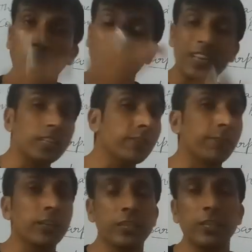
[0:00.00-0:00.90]
What are the
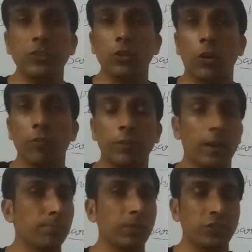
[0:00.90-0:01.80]
functions of
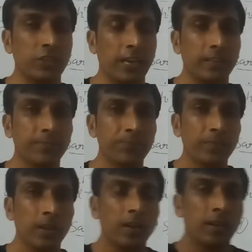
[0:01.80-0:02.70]
Gram Panchayat?
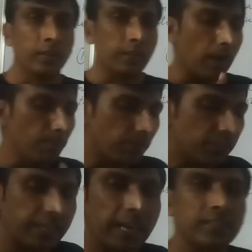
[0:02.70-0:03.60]
Gram
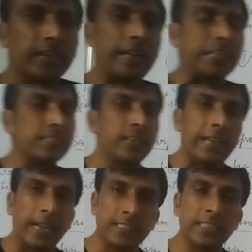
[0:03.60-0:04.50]
Panchayat collects the
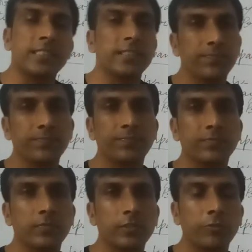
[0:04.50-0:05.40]
taxes
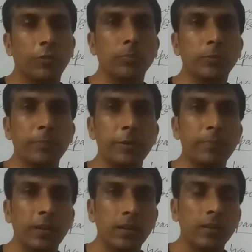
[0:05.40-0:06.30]
from the
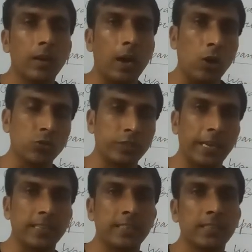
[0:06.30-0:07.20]
people, house
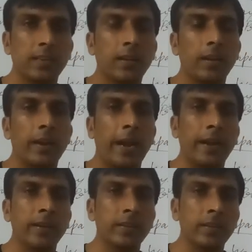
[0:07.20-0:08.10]
tax
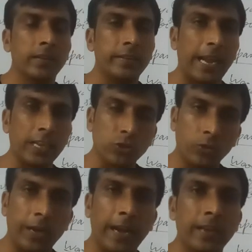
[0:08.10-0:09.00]
and tax
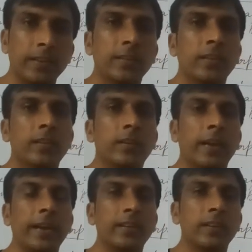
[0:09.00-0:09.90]
on land,
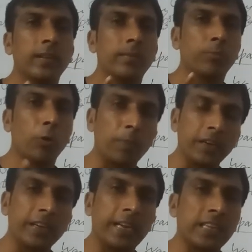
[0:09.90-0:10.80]
right?
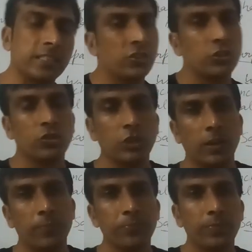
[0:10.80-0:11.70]
Property tax,
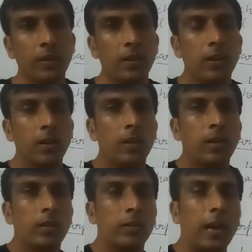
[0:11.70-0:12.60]
etc.
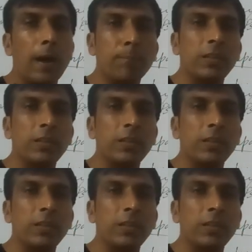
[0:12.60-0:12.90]
Gram